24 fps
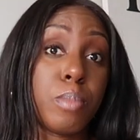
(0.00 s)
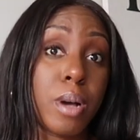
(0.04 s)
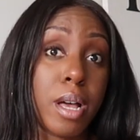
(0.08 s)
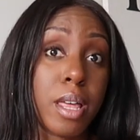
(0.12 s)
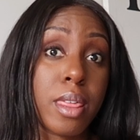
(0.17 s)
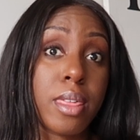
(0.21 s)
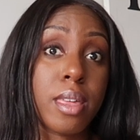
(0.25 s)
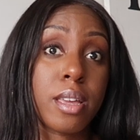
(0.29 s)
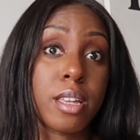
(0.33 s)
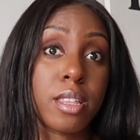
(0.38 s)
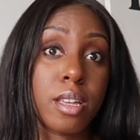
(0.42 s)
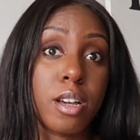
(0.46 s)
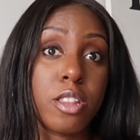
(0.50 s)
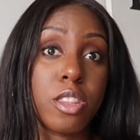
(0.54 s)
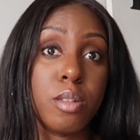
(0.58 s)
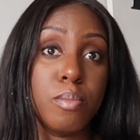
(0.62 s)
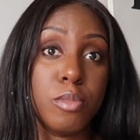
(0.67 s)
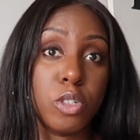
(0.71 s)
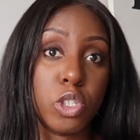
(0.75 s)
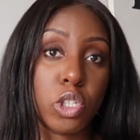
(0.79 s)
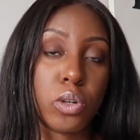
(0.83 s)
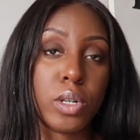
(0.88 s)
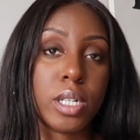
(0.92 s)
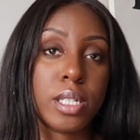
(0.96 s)
I think the
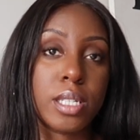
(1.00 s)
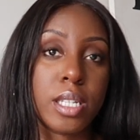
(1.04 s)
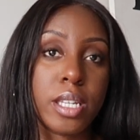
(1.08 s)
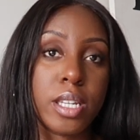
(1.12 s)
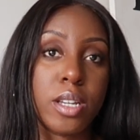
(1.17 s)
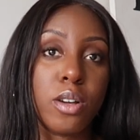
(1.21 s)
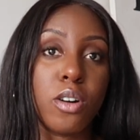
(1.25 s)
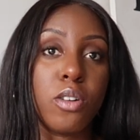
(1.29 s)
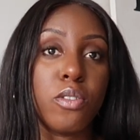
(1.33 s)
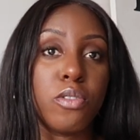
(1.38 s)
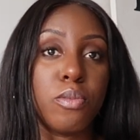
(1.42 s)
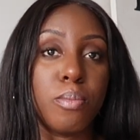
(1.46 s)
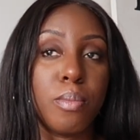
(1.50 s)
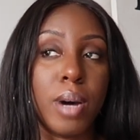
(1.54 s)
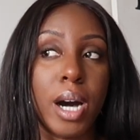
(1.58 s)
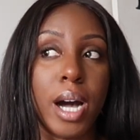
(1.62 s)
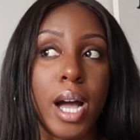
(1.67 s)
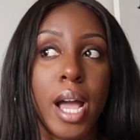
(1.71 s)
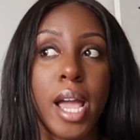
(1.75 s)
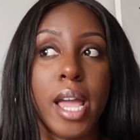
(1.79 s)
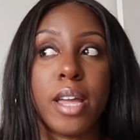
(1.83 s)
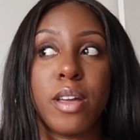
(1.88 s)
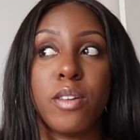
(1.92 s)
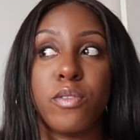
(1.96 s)
majority of
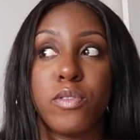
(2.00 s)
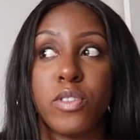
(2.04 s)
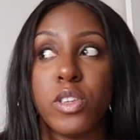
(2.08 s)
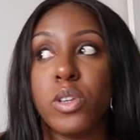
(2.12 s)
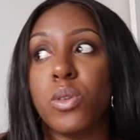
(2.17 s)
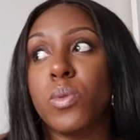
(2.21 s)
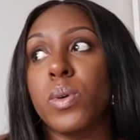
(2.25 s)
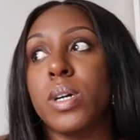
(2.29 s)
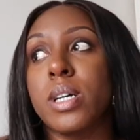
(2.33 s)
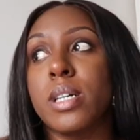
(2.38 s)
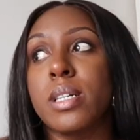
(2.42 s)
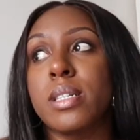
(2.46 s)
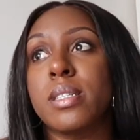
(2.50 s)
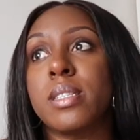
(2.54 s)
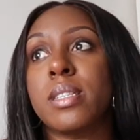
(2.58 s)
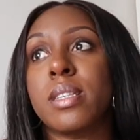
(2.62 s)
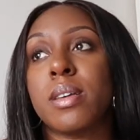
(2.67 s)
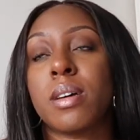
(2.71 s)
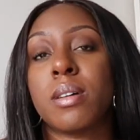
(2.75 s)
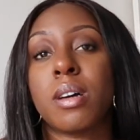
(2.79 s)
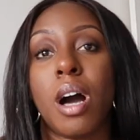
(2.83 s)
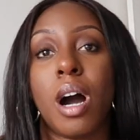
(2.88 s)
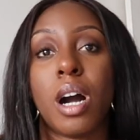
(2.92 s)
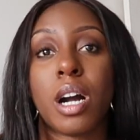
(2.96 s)
my viewers